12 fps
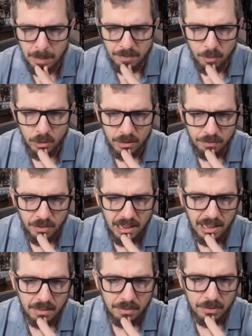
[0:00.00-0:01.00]

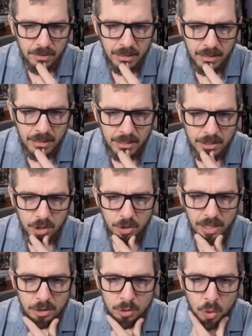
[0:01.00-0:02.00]
45. So
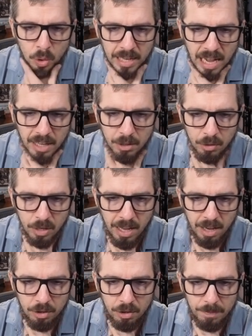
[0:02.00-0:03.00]
the tool
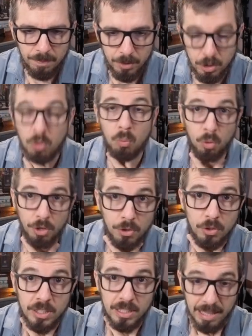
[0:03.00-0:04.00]
calculator, so we're
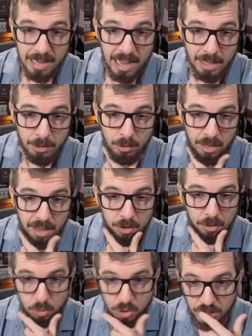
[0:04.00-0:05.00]
using the calculator,
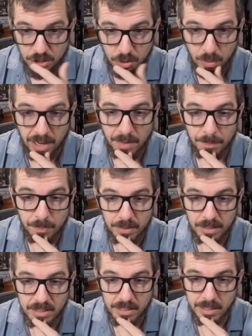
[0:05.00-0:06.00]
which is great.
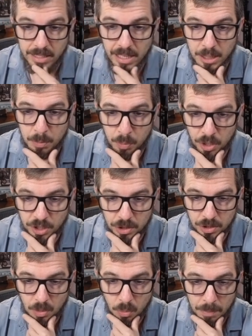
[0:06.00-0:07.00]
This is the
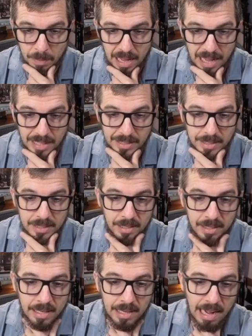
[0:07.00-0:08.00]
expression that we passed,
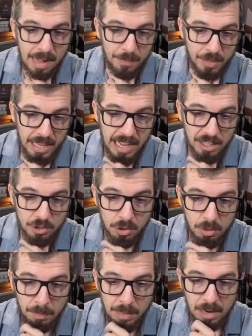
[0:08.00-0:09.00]
and the
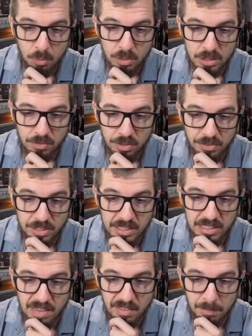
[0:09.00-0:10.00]
answer back was
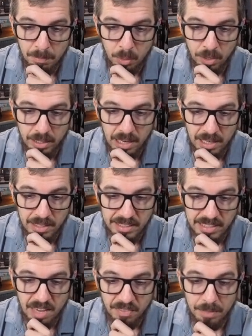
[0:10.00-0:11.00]

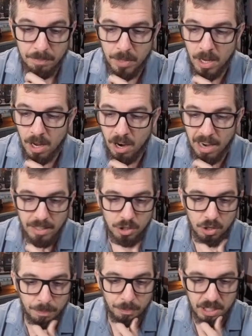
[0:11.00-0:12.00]
57.97. All right,
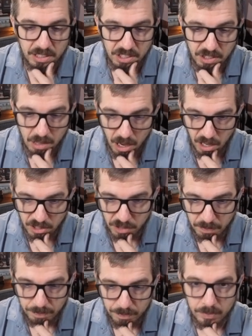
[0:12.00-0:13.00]
so this is
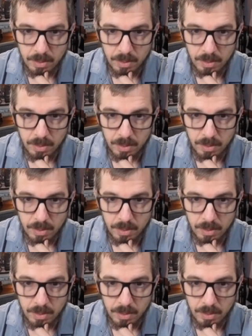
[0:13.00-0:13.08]
awesome.